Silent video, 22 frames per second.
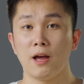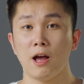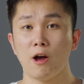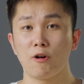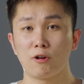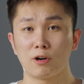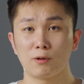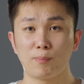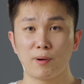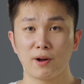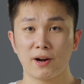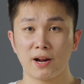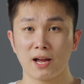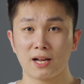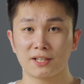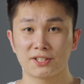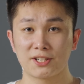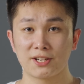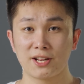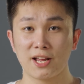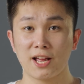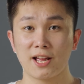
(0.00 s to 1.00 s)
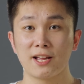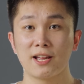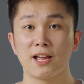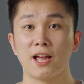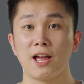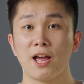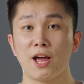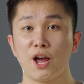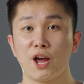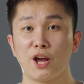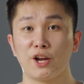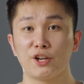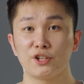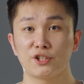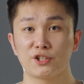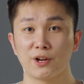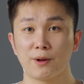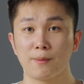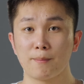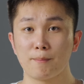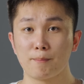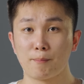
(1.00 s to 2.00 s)
Our product today is
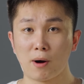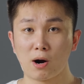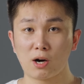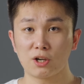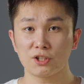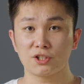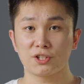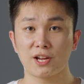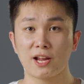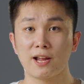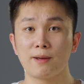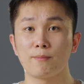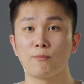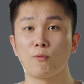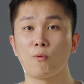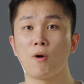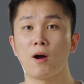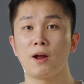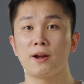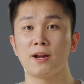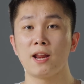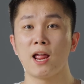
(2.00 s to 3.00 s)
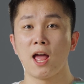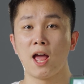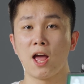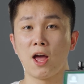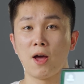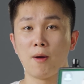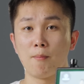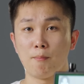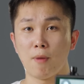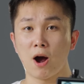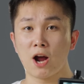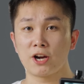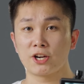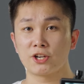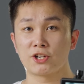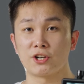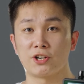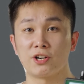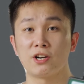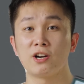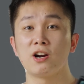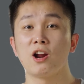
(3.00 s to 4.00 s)
the Mars M1
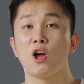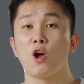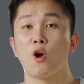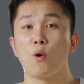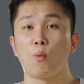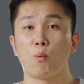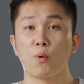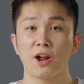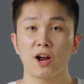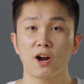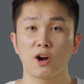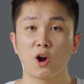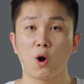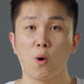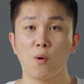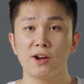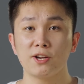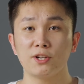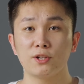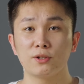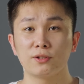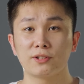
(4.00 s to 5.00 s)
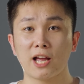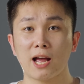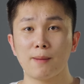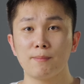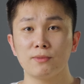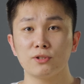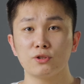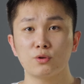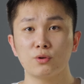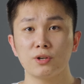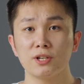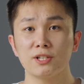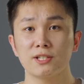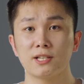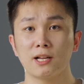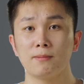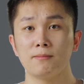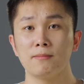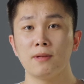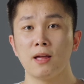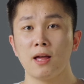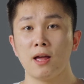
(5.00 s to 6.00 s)
monitor. We are going to demonstrate
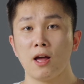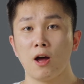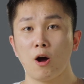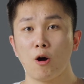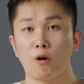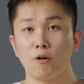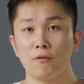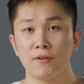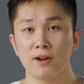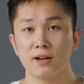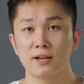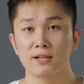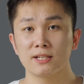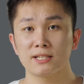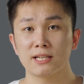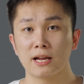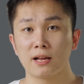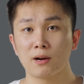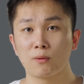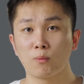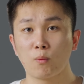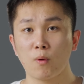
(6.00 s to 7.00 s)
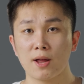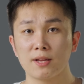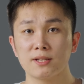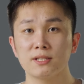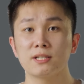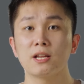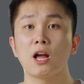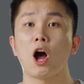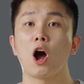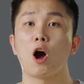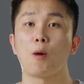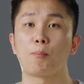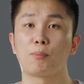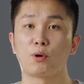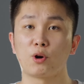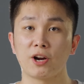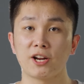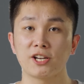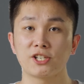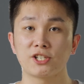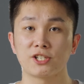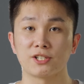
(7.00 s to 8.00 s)
some of its advanced
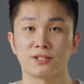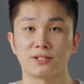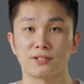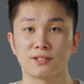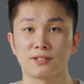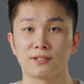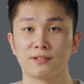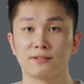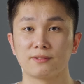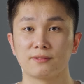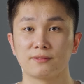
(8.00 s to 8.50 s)
operations.